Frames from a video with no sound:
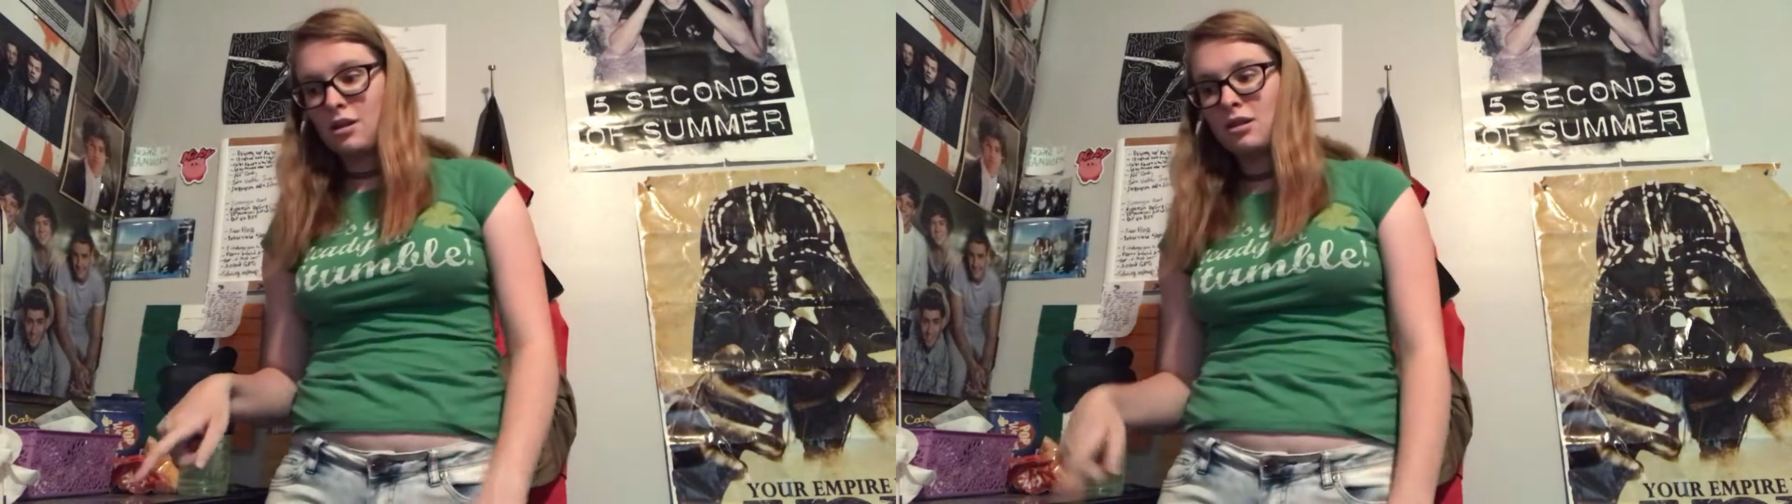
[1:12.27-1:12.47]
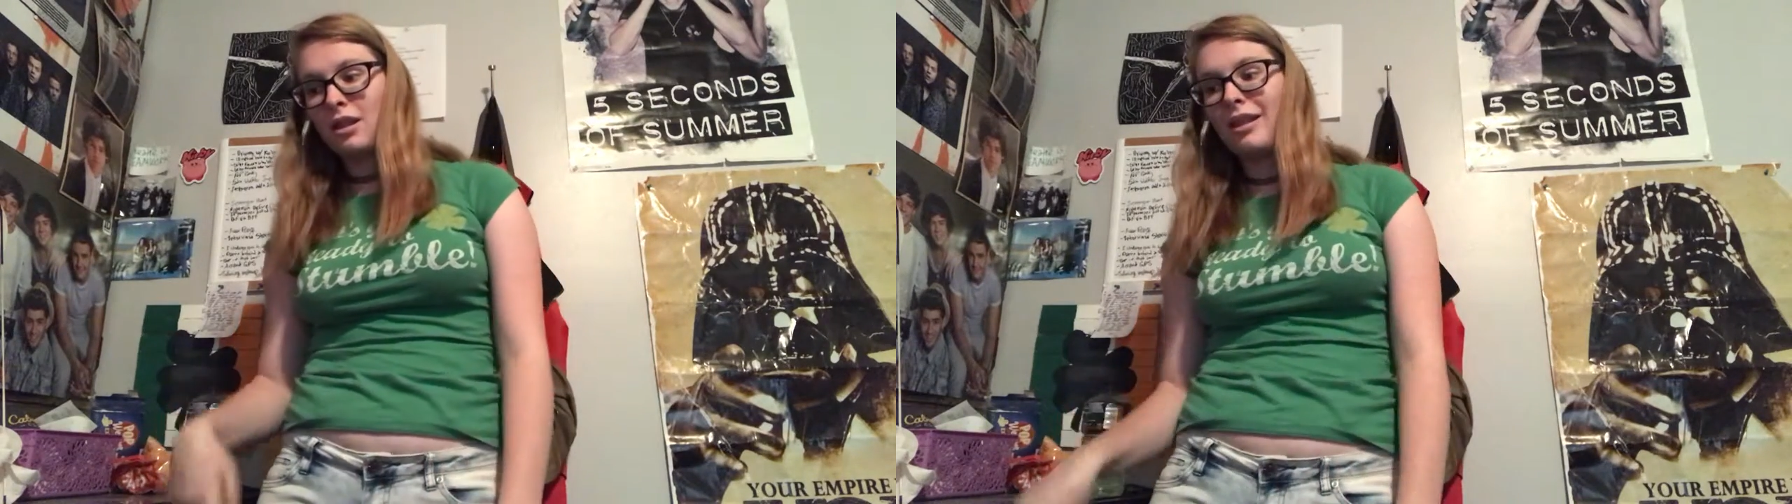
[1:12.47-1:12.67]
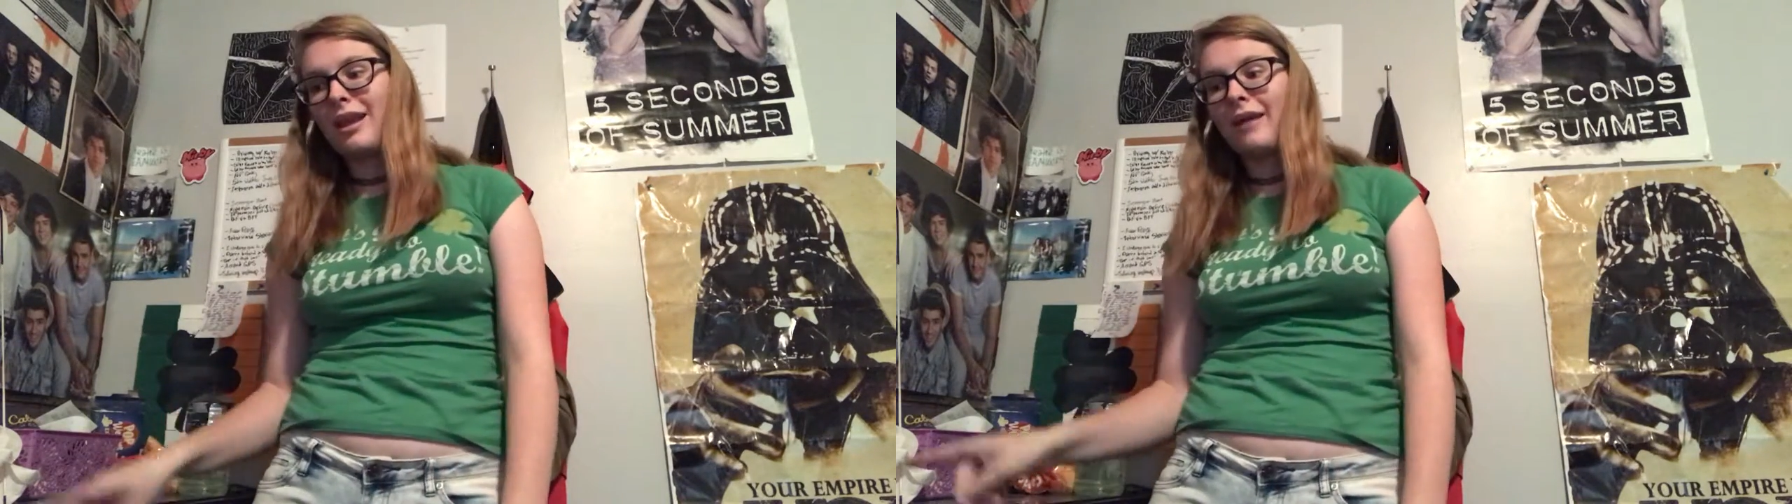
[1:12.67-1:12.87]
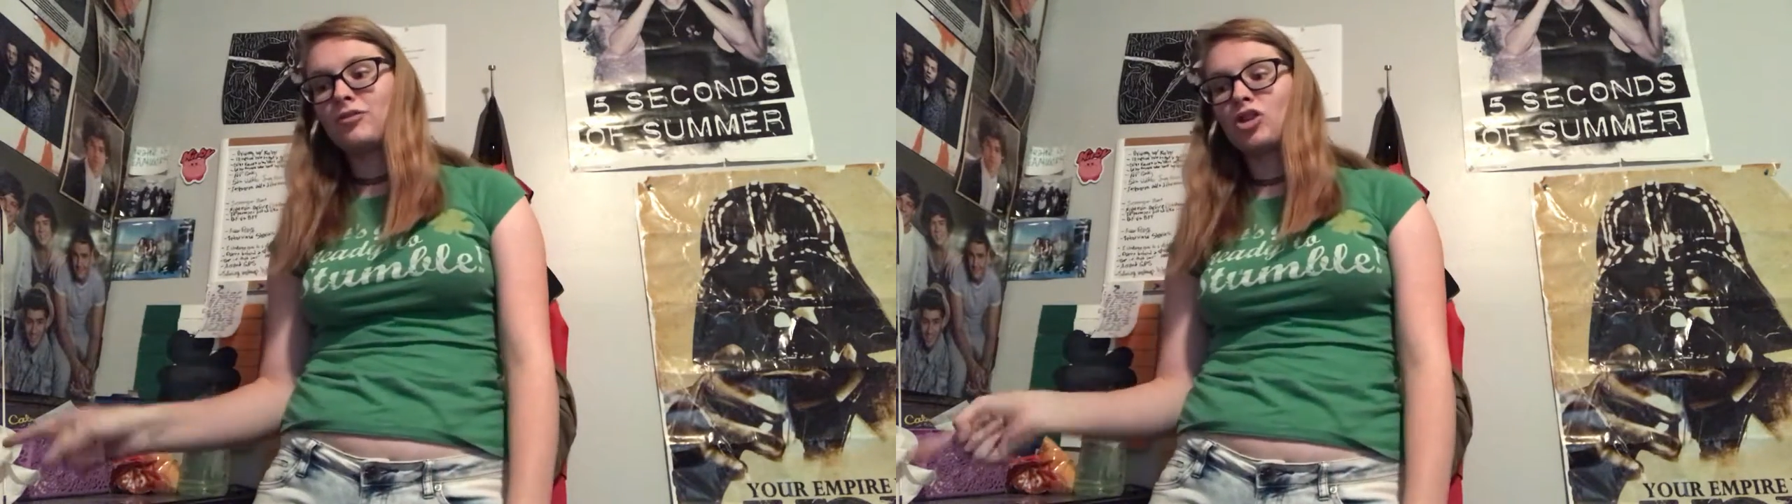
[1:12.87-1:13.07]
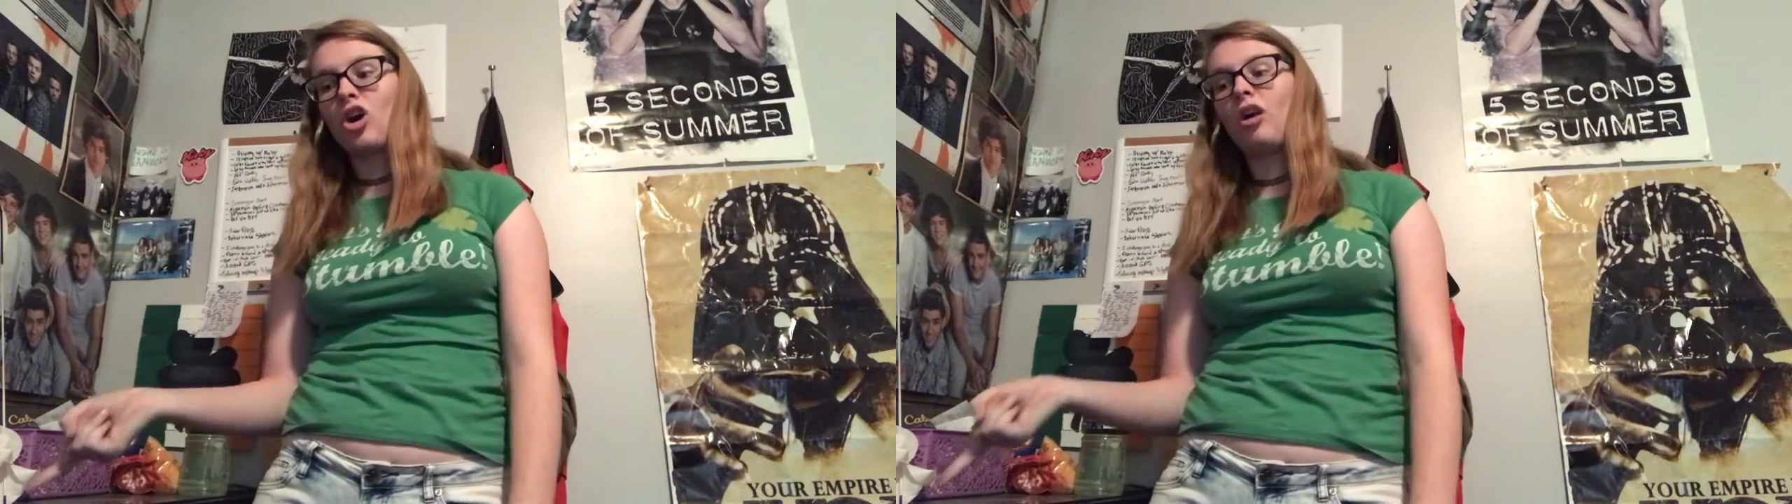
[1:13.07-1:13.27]
and then they
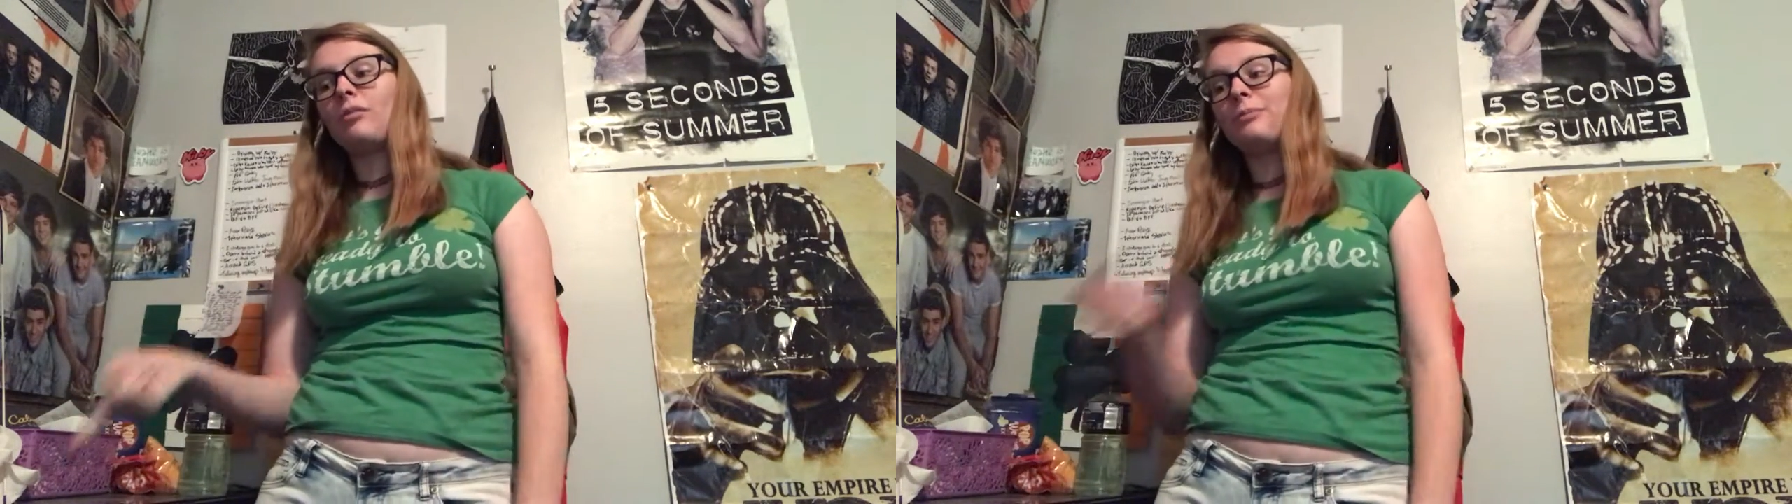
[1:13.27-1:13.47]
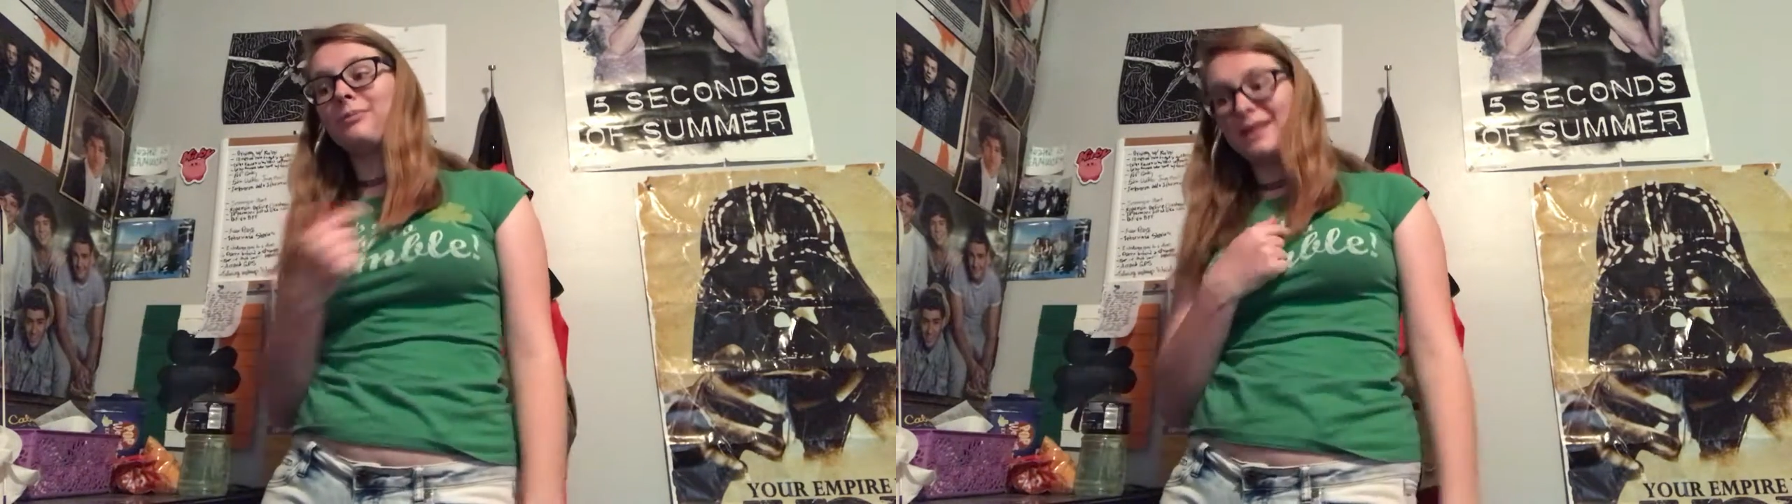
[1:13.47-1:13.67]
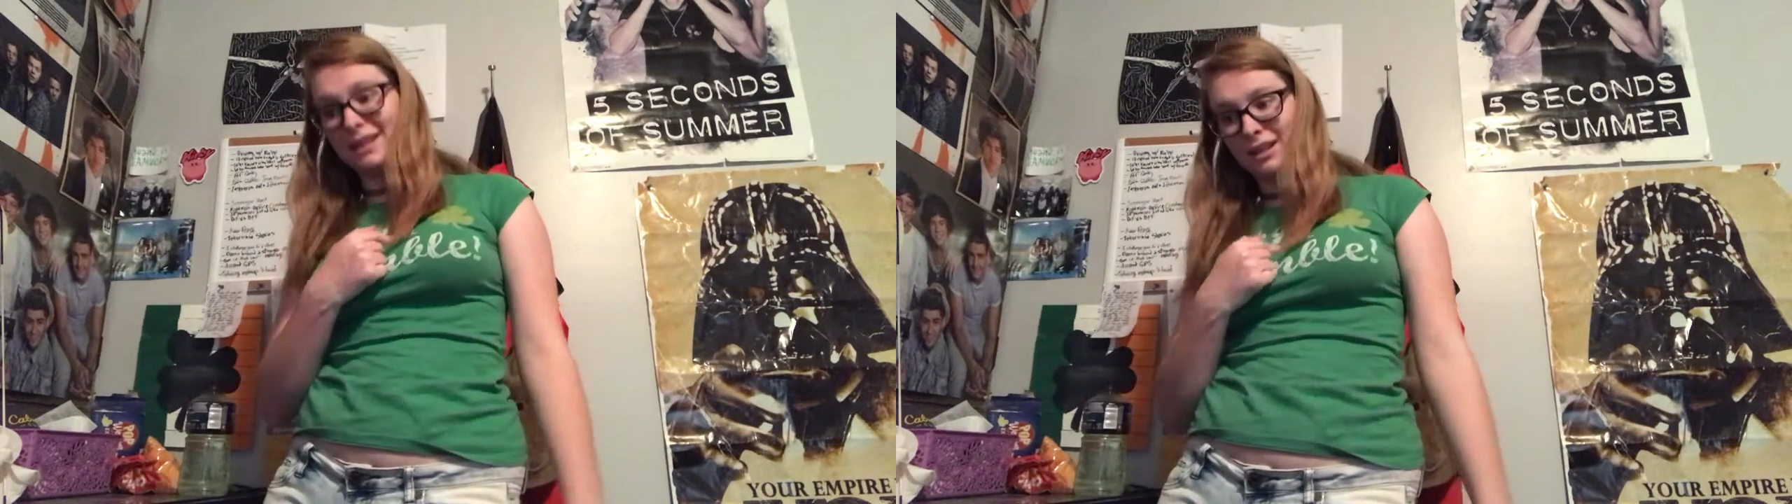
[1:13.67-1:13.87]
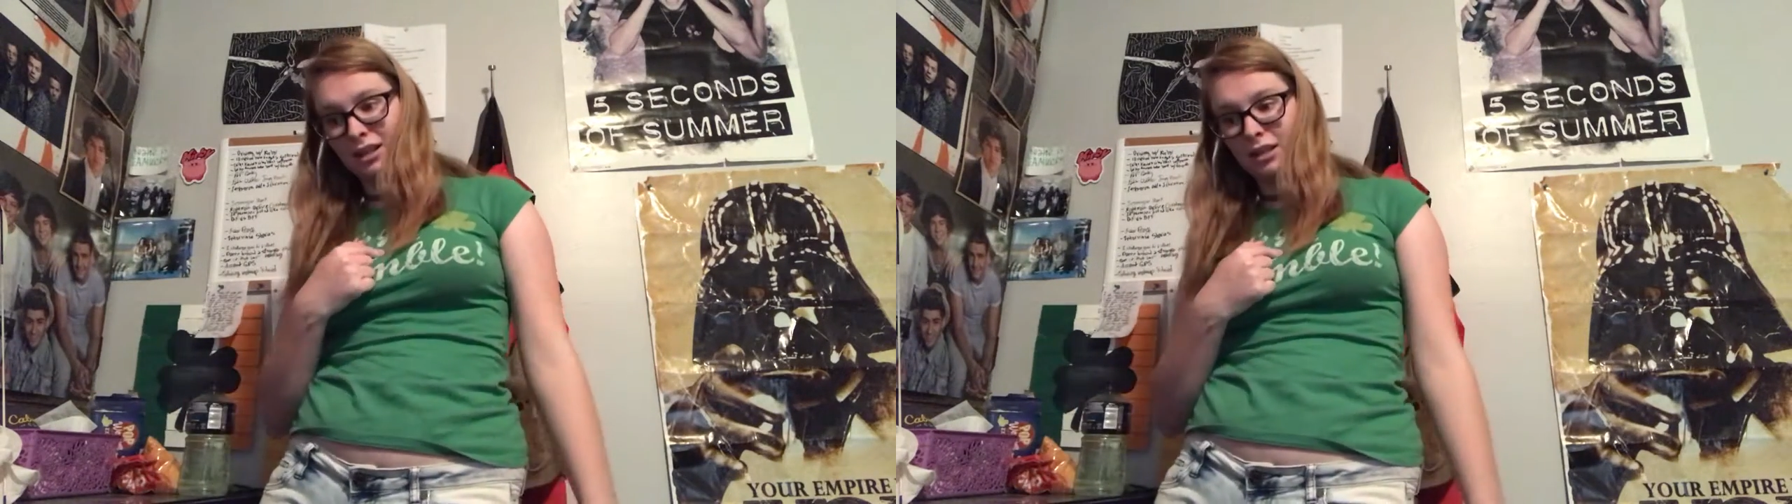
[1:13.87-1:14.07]
have to call me?